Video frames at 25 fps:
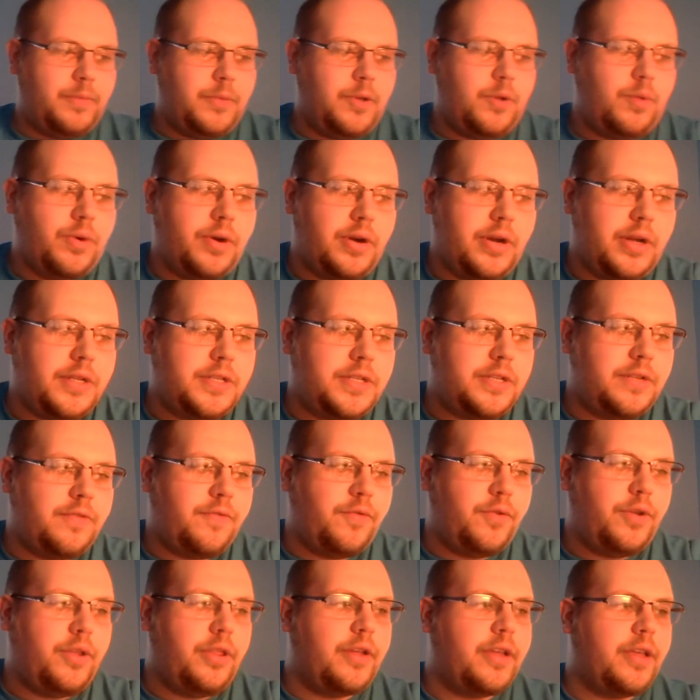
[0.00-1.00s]
Whereas
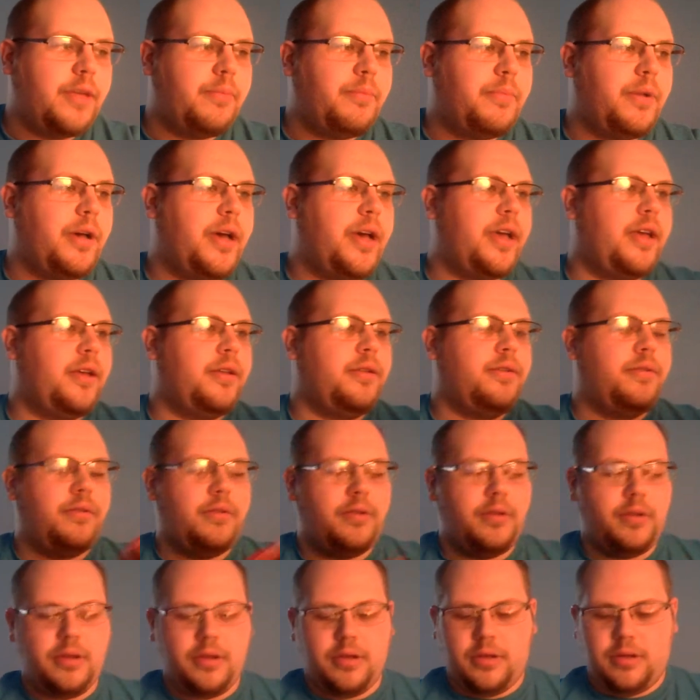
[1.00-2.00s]
if we look at my
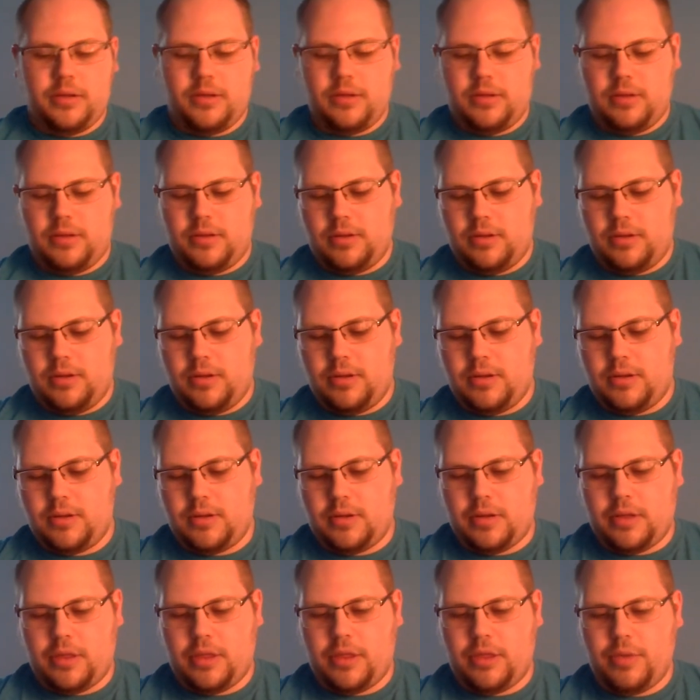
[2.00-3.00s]

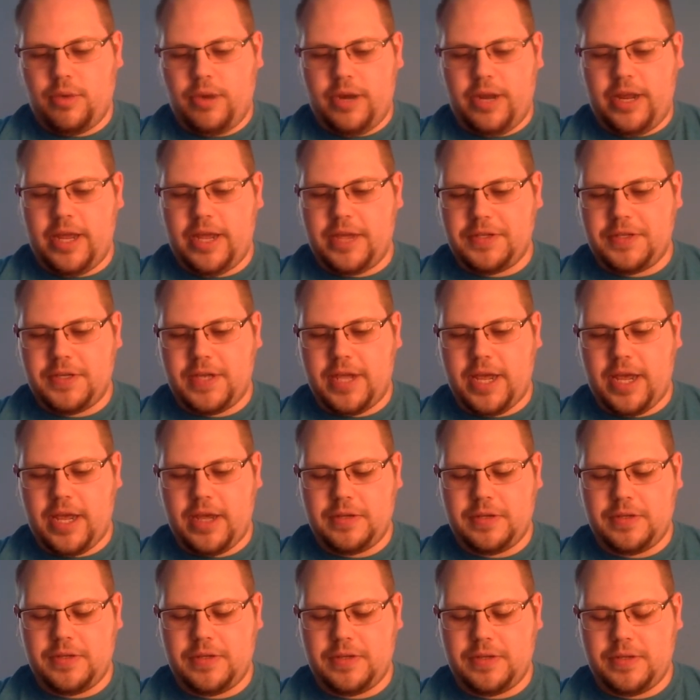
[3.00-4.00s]
3DS
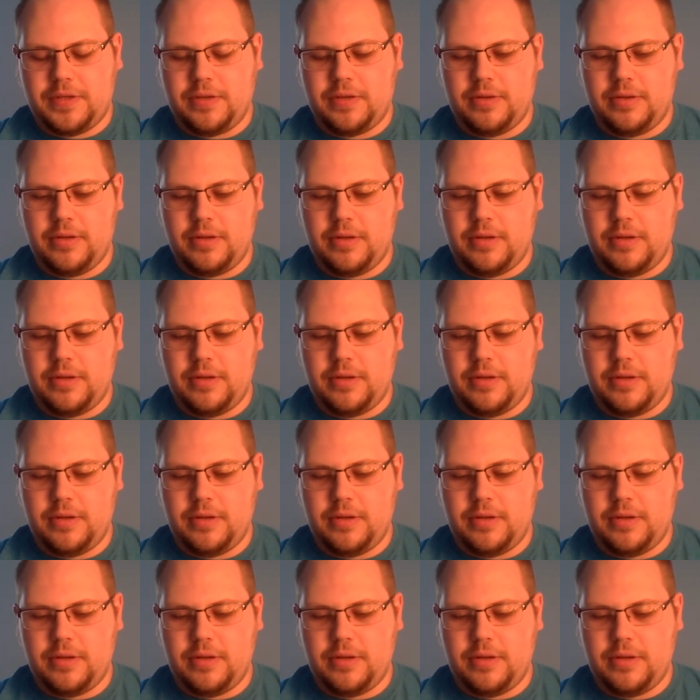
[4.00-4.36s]
case,